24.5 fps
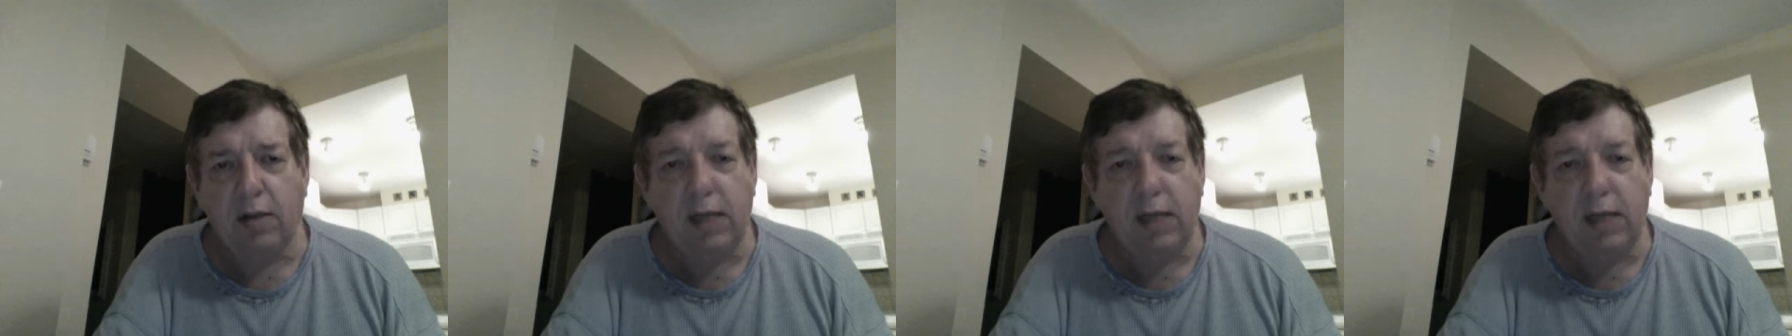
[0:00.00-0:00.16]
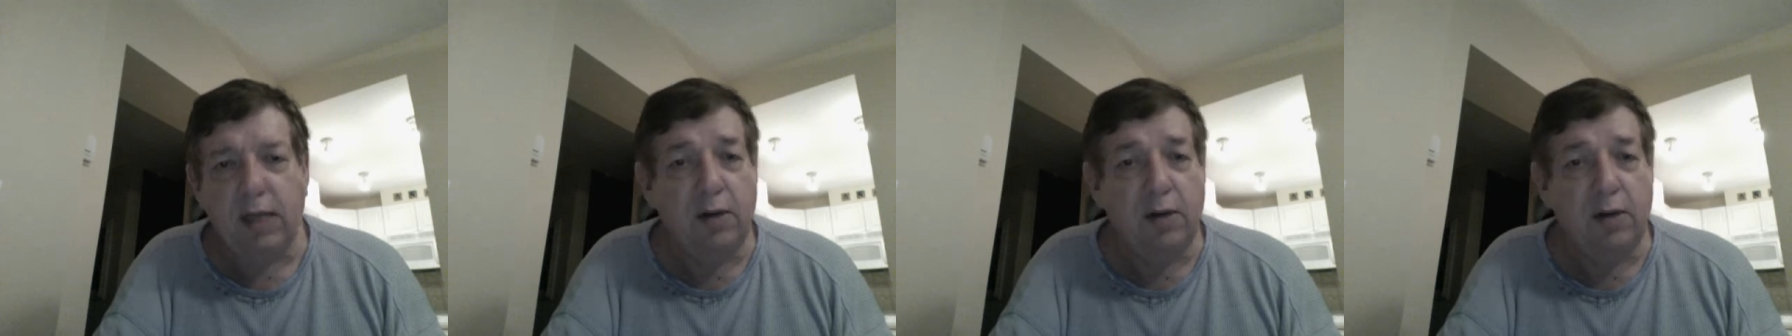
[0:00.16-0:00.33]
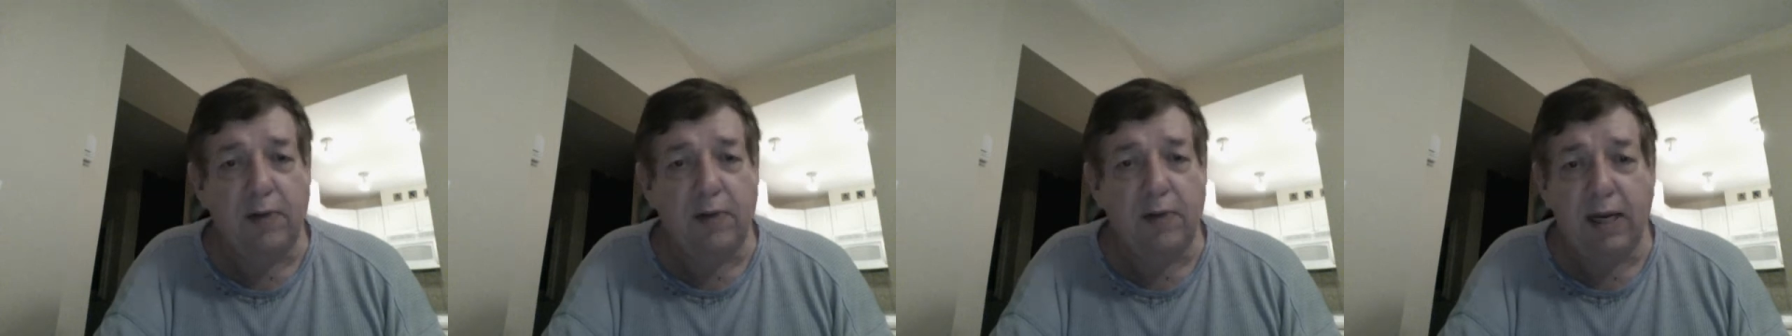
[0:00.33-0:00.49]
I
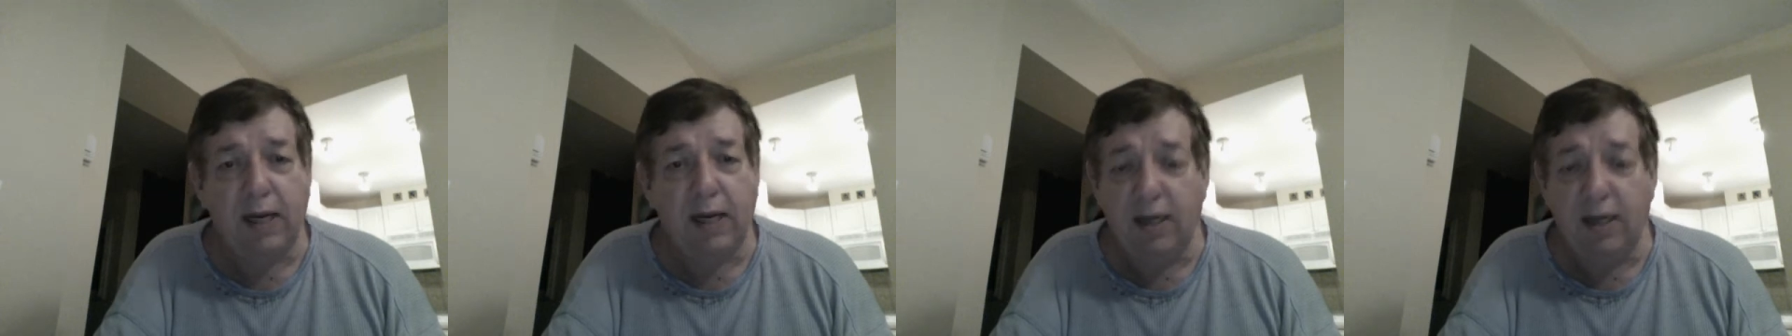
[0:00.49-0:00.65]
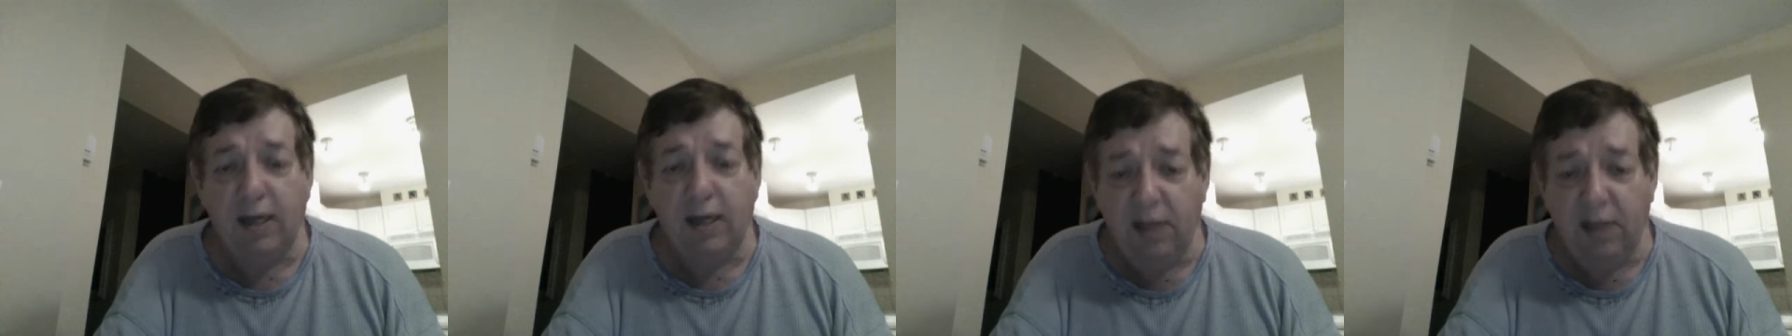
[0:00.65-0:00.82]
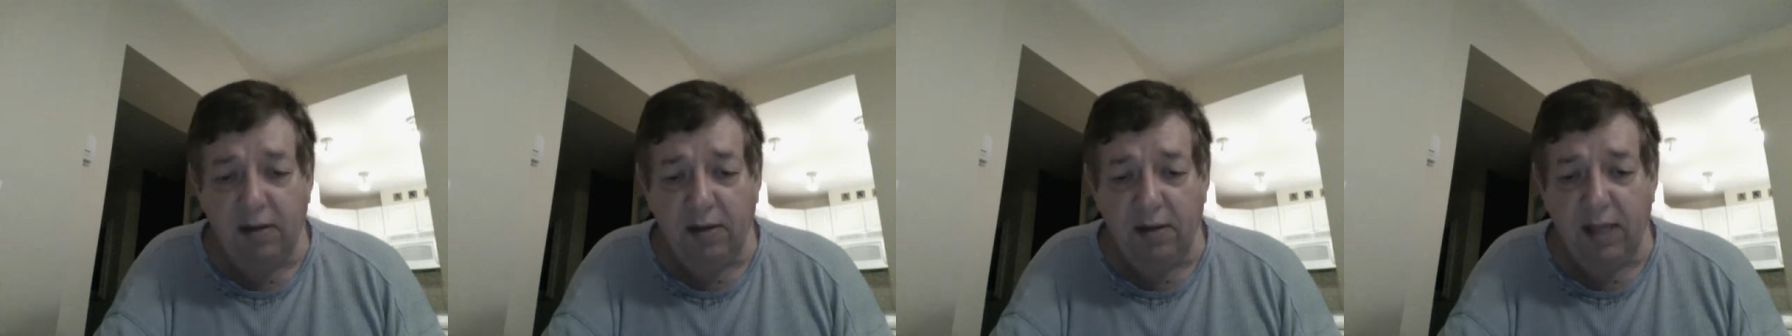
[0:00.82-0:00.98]
don't know if I
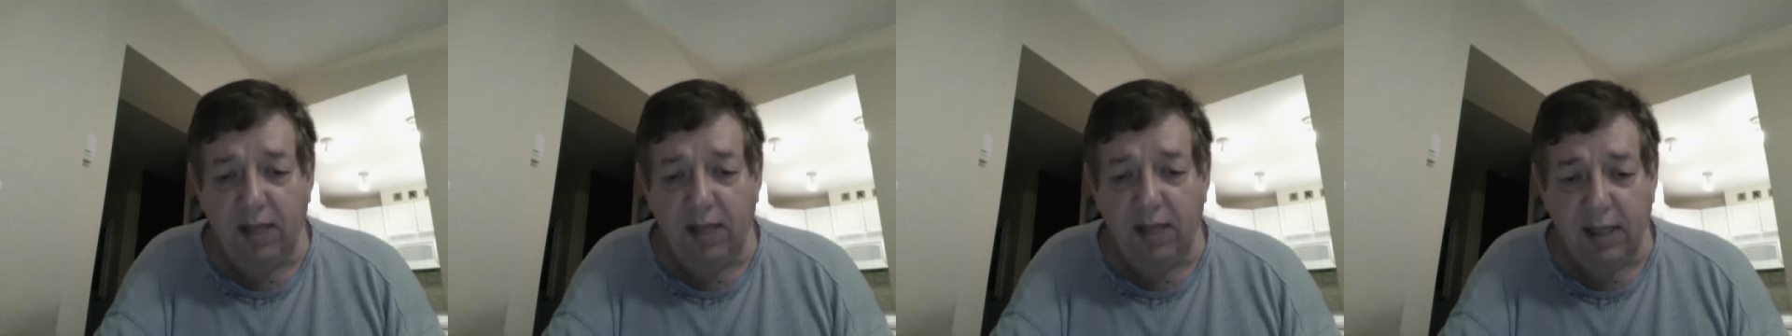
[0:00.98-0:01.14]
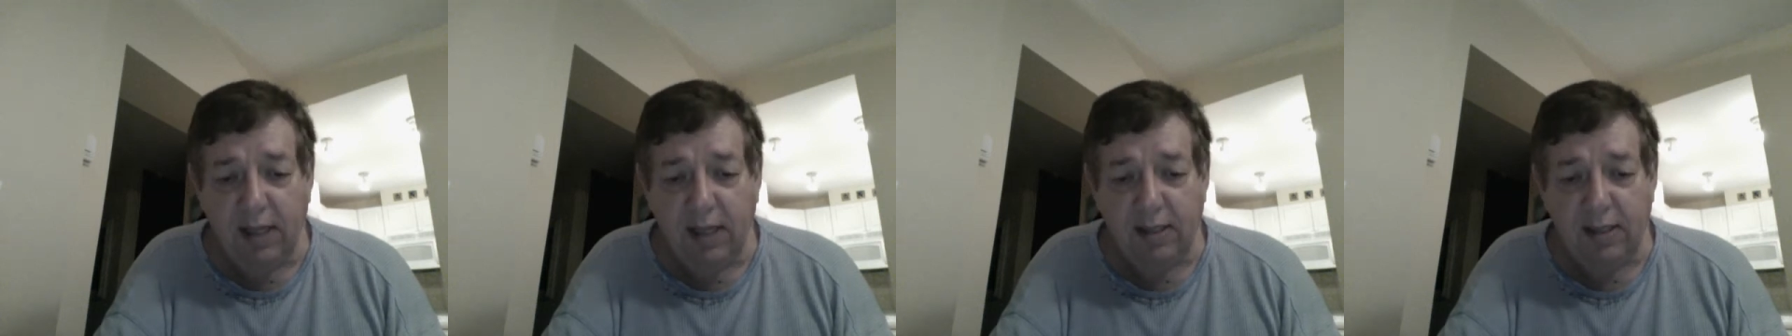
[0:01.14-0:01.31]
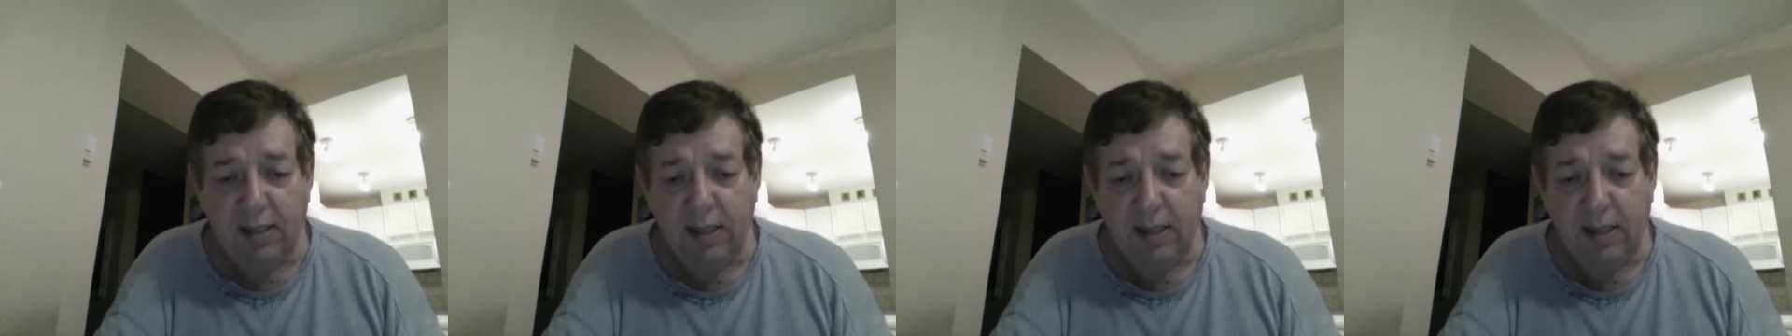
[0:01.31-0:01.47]
can do
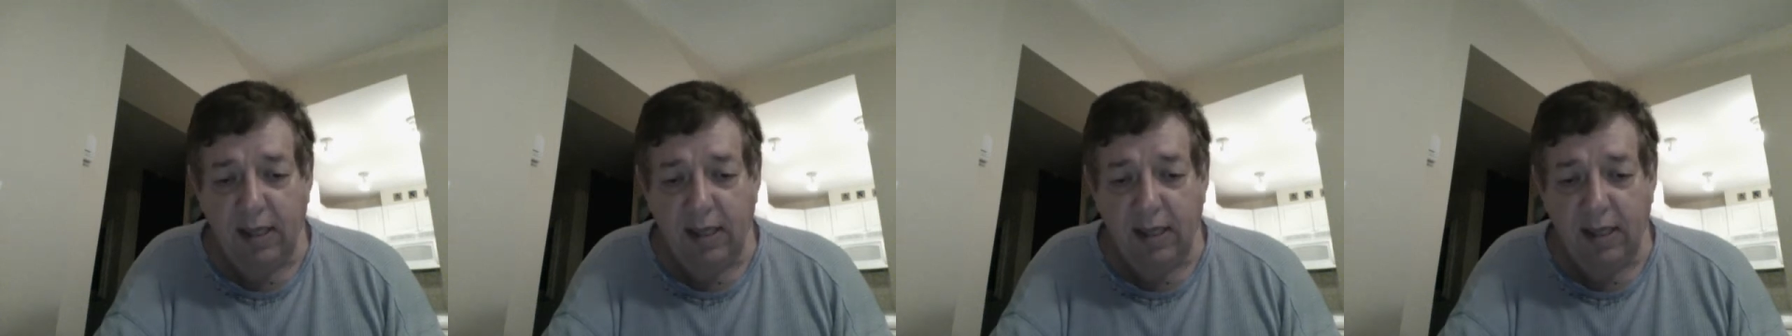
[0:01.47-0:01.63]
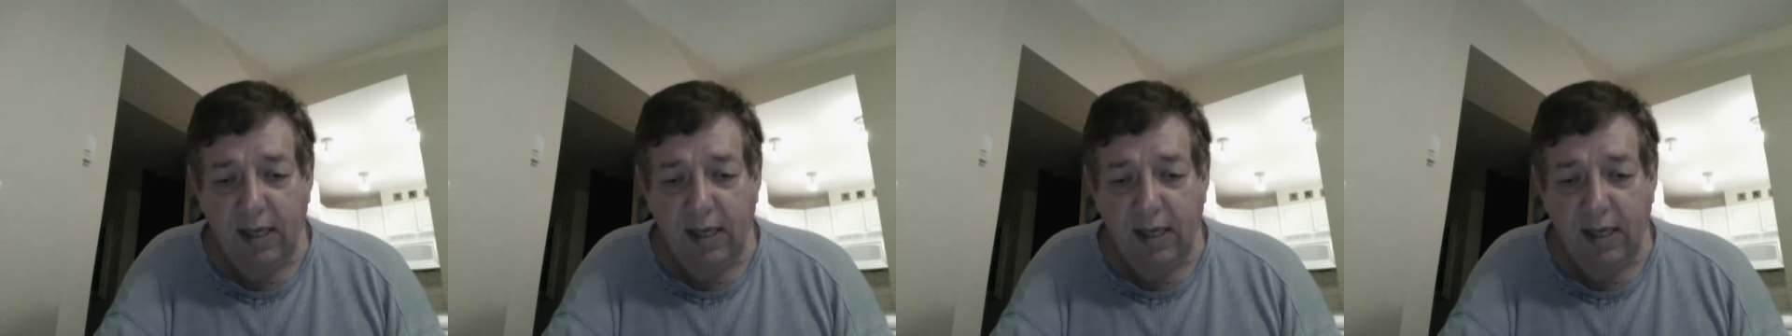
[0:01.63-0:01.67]
this.